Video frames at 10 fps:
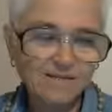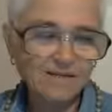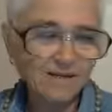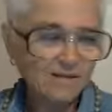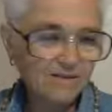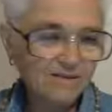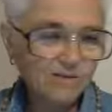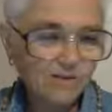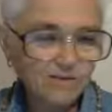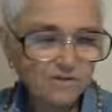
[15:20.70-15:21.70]
Like this
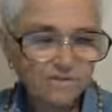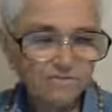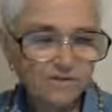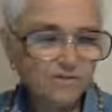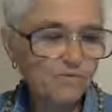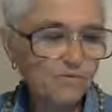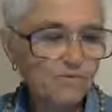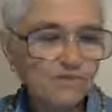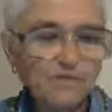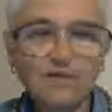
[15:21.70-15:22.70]
verse, first
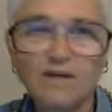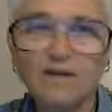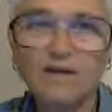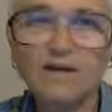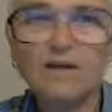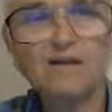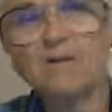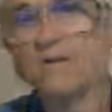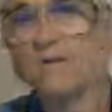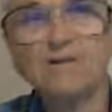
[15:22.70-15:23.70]
verse. I'm not
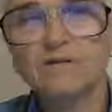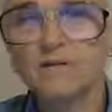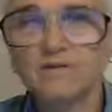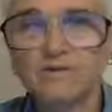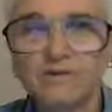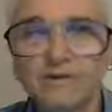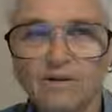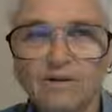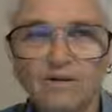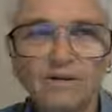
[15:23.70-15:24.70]
going to read the Sanskrit.
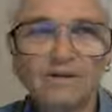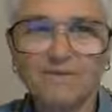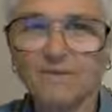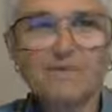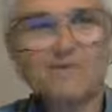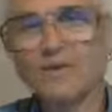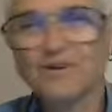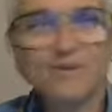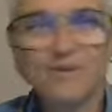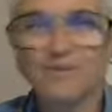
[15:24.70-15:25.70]
I'm not going to
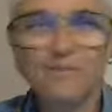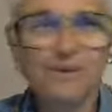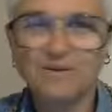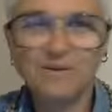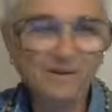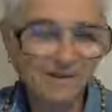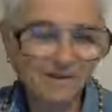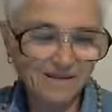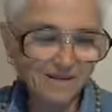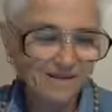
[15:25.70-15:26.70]
torture everybody with that.
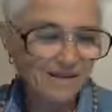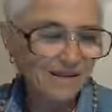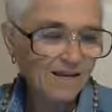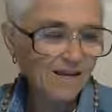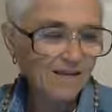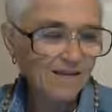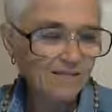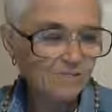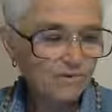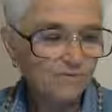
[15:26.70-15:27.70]

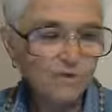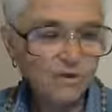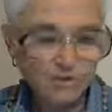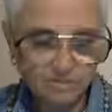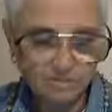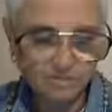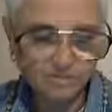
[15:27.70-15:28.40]
First verse.